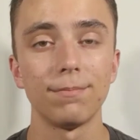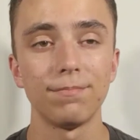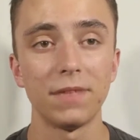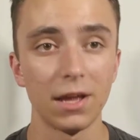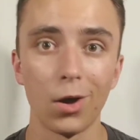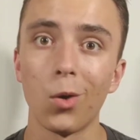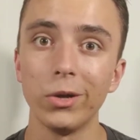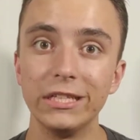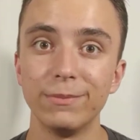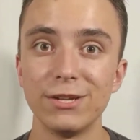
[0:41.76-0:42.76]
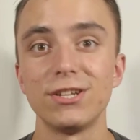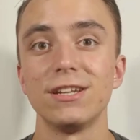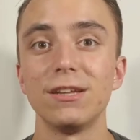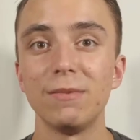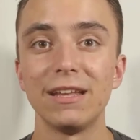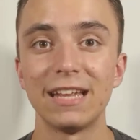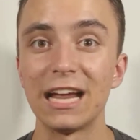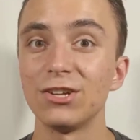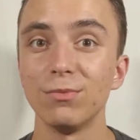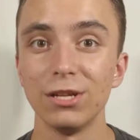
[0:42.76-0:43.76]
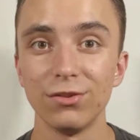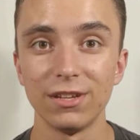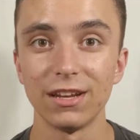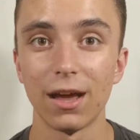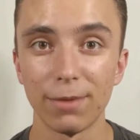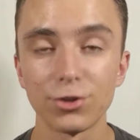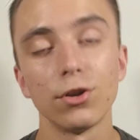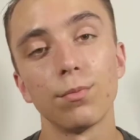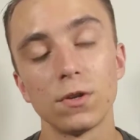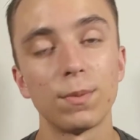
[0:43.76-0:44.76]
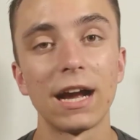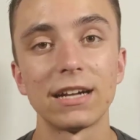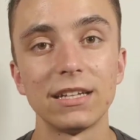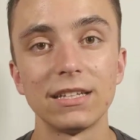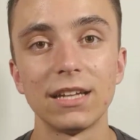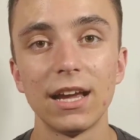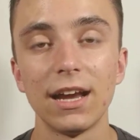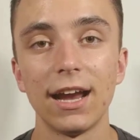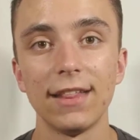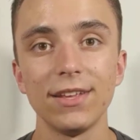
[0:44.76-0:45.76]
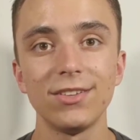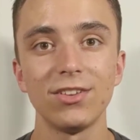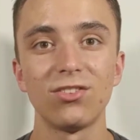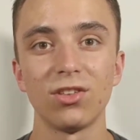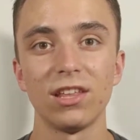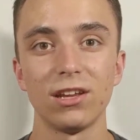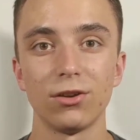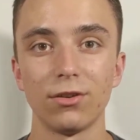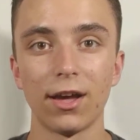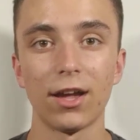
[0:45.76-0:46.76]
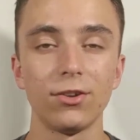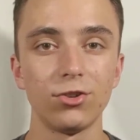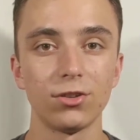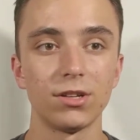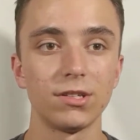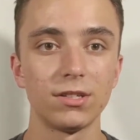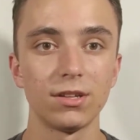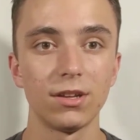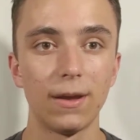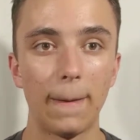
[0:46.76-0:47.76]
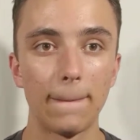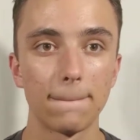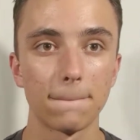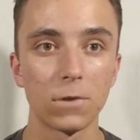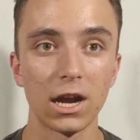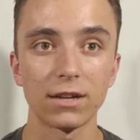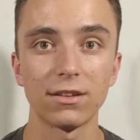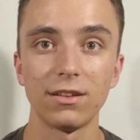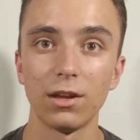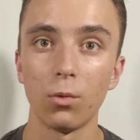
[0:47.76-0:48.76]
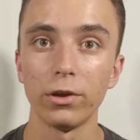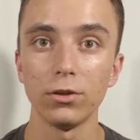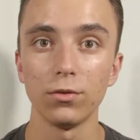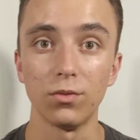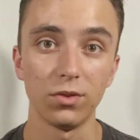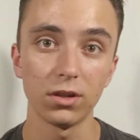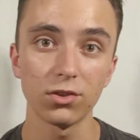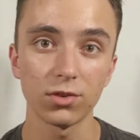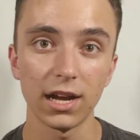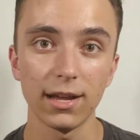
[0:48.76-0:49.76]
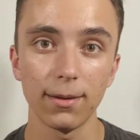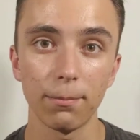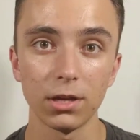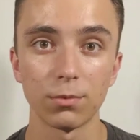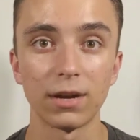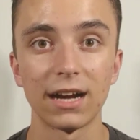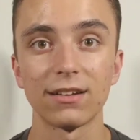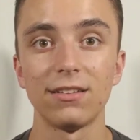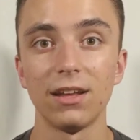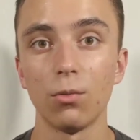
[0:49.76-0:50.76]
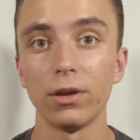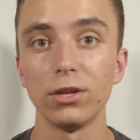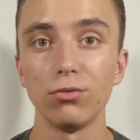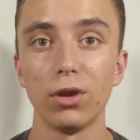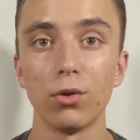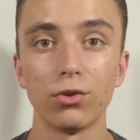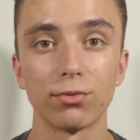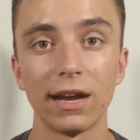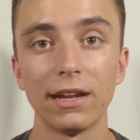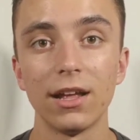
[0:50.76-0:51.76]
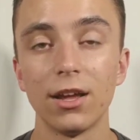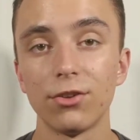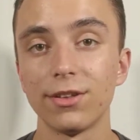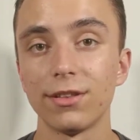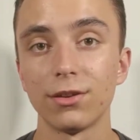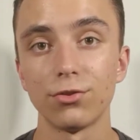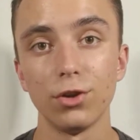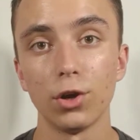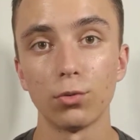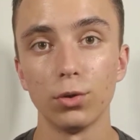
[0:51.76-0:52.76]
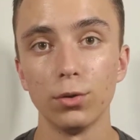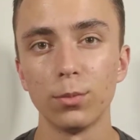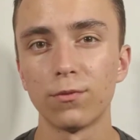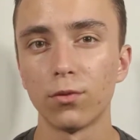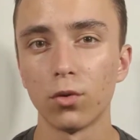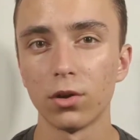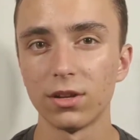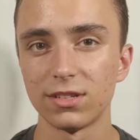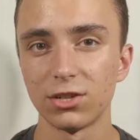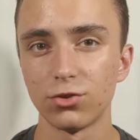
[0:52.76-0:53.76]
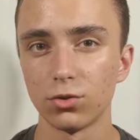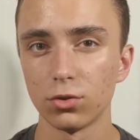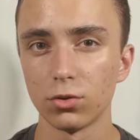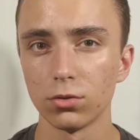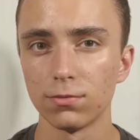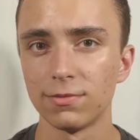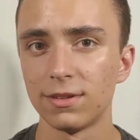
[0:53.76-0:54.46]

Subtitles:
they always mentioned to me that I should be using a metronome to practice. And this is so that you're not just practicing what you feel is right, but you're practicing what you know is right, so that there's no room for essential